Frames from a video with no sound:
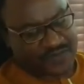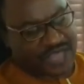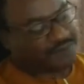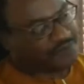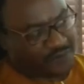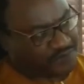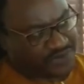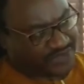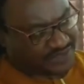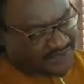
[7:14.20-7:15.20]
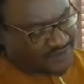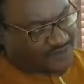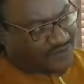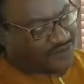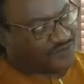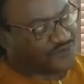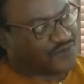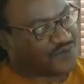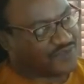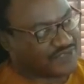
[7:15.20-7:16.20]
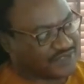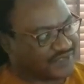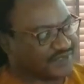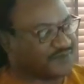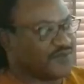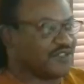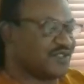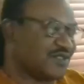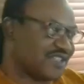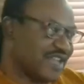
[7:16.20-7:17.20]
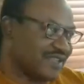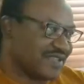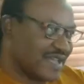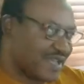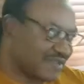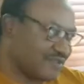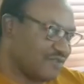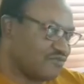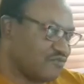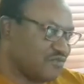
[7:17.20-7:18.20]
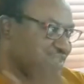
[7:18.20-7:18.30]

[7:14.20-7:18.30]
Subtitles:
appropriate for the societal rules,